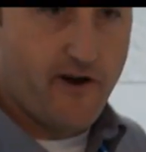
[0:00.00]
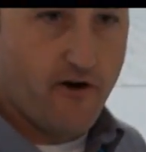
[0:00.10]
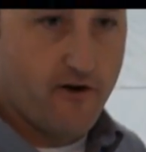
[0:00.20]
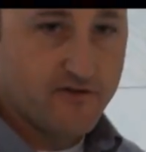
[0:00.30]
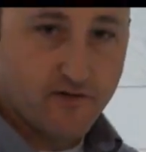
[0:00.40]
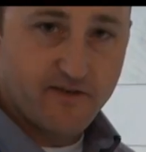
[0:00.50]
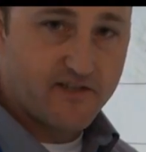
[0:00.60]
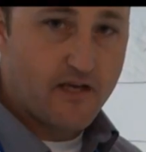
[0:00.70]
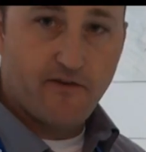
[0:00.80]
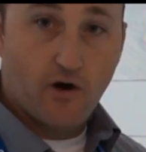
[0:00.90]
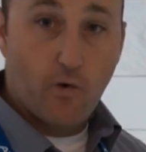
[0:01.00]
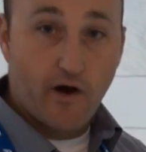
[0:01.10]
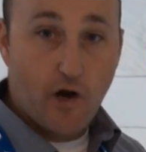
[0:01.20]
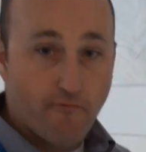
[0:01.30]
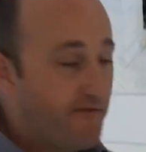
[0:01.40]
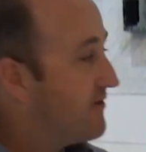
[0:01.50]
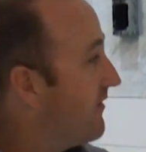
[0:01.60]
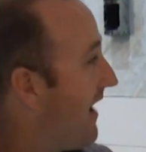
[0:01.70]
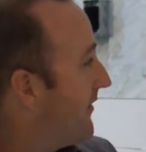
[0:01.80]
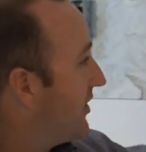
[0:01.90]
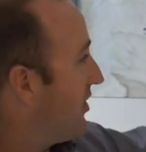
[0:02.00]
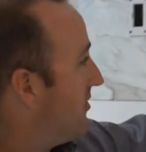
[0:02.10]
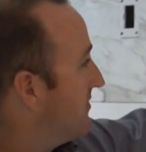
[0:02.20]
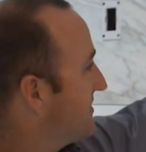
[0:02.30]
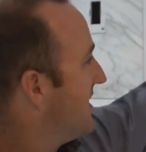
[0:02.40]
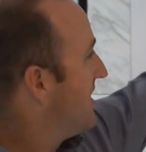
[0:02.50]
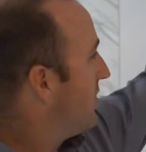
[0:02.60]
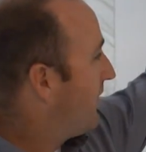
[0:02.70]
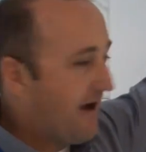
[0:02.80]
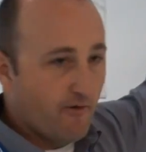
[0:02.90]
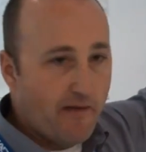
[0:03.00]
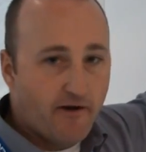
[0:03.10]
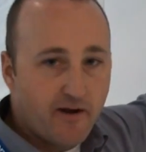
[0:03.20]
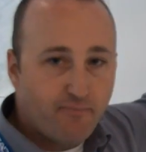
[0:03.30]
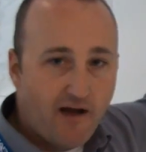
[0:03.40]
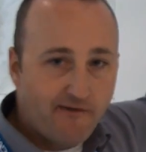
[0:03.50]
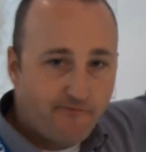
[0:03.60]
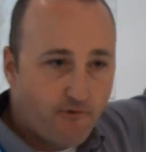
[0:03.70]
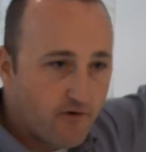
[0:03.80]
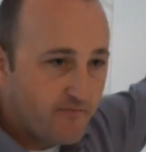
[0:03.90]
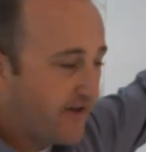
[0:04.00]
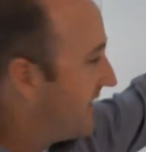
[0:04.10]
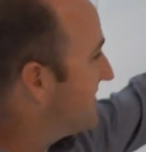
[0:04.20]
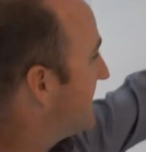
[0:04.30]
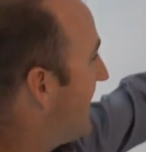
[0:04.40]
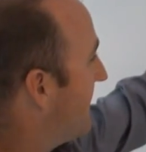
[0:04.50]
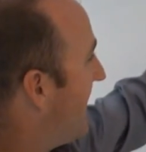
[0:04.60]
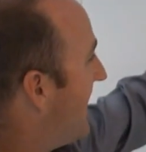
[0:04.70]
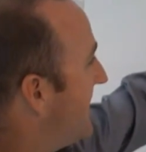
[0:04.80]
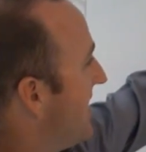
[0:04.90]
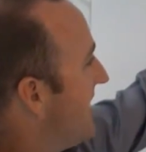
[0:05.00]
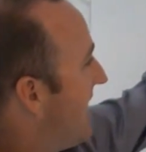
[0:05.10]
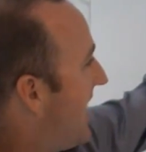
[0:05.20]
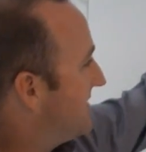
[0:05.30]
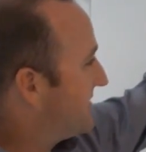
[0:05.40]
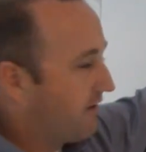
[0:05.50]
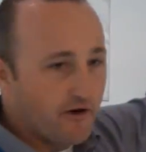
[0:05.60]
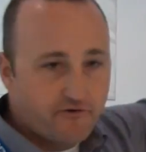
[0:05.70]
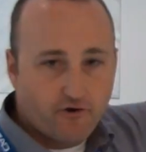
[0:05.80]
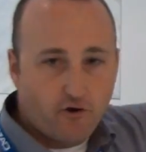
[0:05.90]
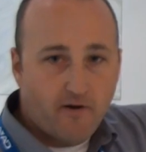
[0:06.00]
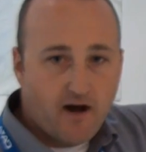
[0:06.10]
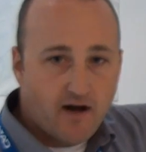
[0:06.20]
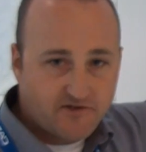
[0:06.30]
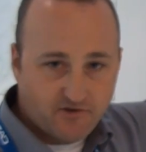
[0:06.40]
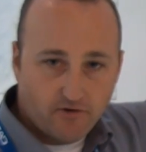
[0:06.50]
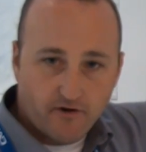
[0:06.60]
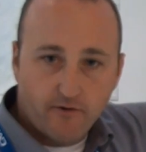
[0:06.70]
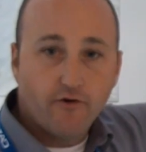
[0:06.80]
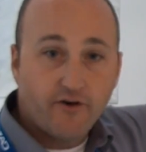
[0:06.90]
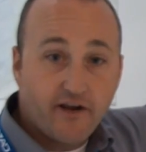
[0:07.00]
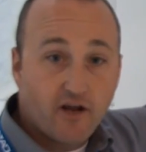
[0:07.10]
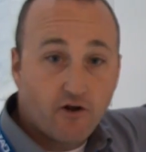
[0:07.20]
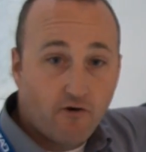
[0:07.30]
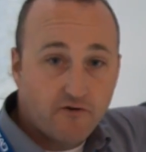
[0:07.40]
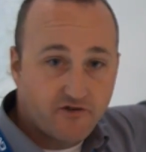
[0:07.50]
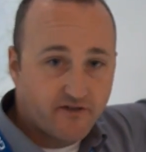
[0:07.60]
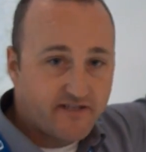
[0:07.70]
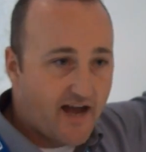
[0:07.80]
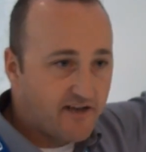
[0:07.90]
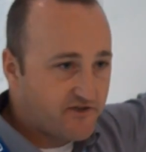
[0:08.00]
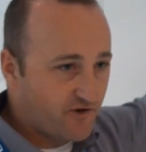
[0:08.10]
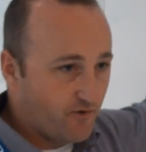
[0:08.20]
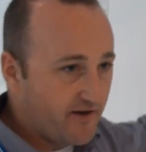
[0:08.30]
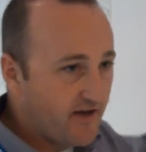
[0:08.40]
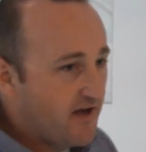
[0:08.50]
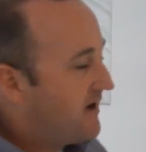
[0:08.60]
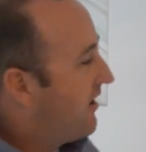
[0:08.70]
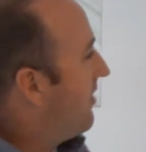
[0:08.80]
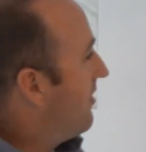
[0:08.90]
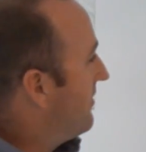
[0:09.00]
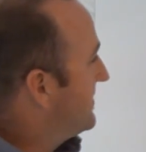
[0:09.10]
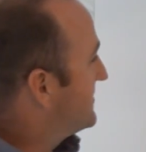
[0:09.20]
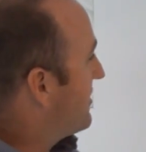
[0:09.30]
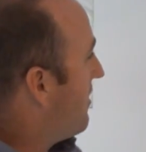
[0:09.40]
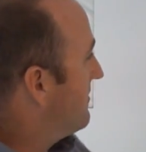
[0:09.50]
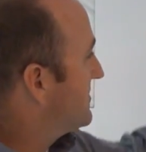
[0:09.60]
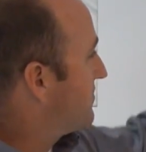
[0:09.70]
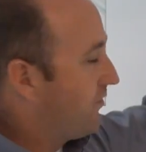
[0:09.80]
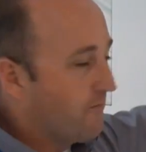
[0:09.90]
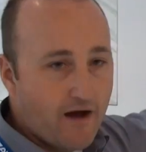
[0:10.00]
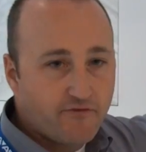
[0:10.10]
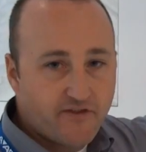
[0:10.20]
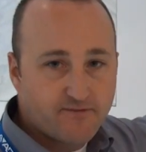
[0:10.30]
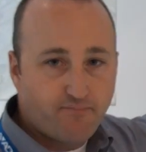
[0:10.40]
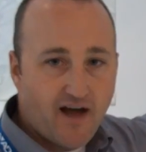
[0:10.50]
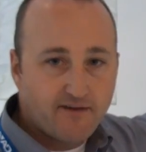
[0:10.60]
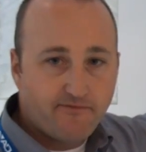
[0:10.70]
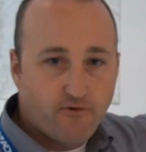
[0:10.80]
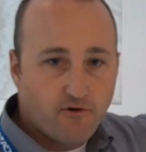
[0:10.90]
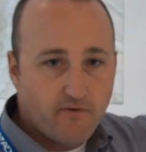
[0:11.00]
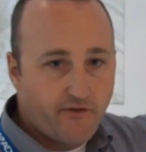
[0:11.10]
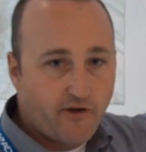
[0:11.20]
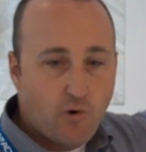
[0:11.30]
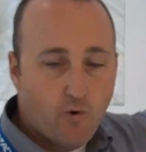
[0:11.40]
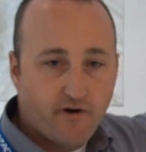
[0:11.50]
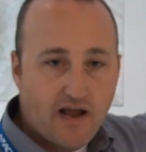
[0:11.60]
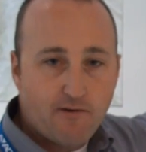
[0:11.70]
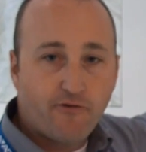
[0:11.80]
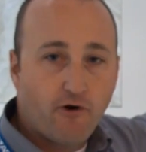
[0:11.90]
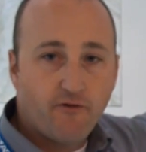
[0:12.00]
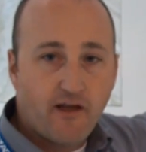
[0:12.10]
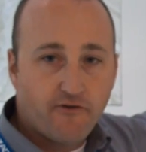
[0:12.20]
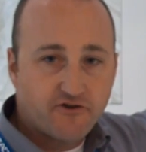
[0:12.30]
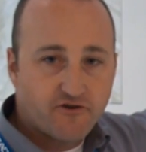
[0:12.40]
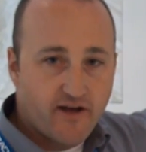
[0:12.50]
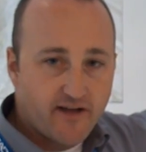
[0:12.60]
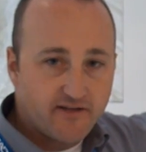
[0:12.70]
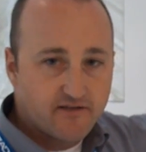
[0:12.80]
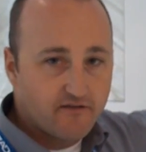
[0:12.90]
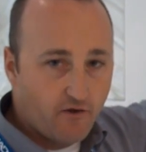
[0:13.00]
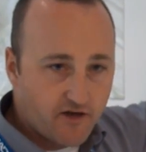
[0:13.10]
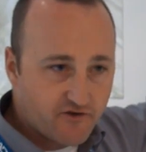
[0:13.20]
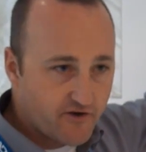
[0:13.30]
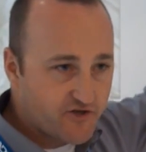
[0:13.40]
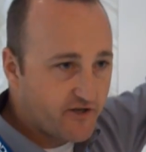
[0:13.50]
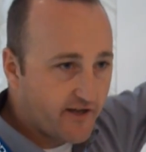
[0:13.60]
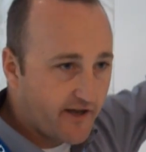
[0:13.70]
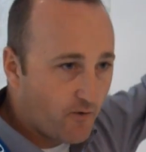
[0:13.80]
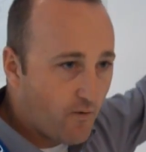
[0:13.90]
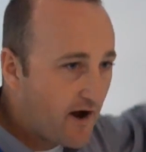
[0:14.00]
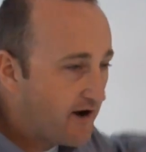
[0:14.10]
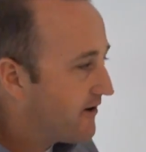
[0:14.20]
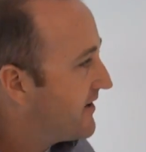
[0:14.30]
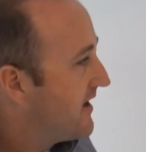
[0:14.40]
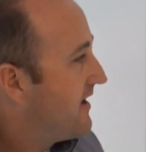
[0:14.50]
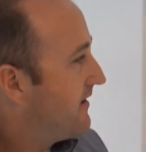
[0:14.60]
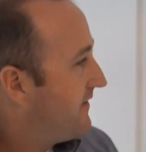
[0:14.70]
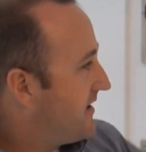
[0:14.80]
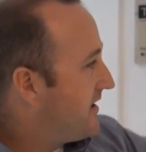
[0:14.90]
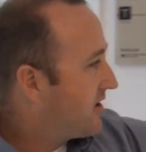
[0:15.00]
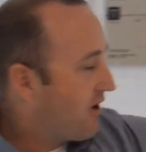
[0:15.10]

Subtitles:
here. So let me just give you a quick overview of how it goes. We have a mounting platform that inside of that has an electrical box or really any enclosure attached to it. Our installers will mount this platform and then coordinate with all the other trades, the electrician to get it wired, the